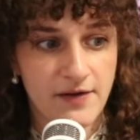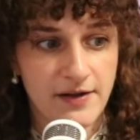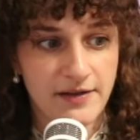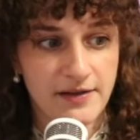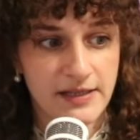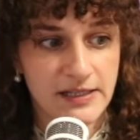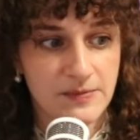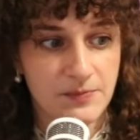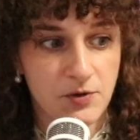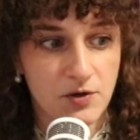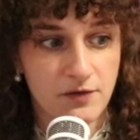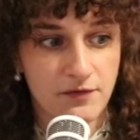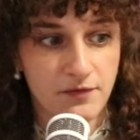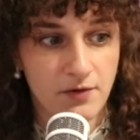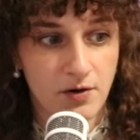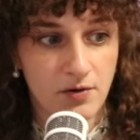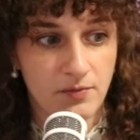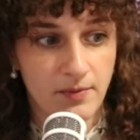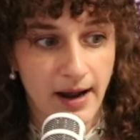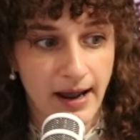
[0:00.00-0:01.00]
I think that's
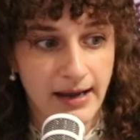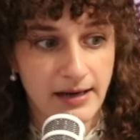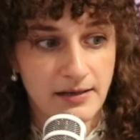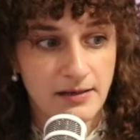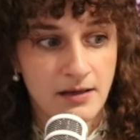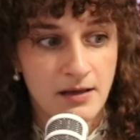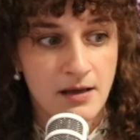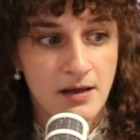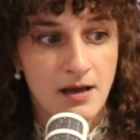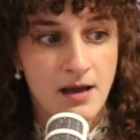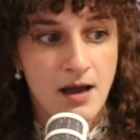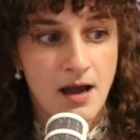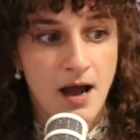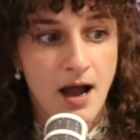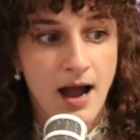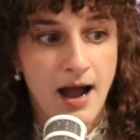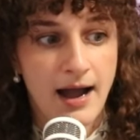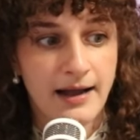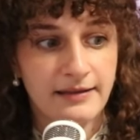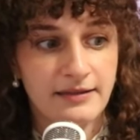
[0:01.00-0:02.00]
beautiful, right?
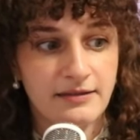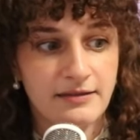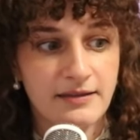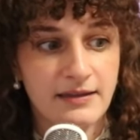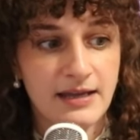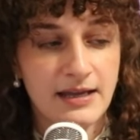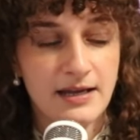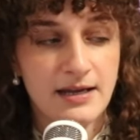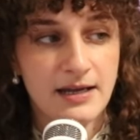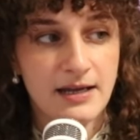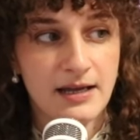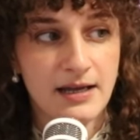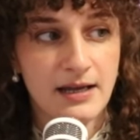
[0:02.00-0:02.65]
I think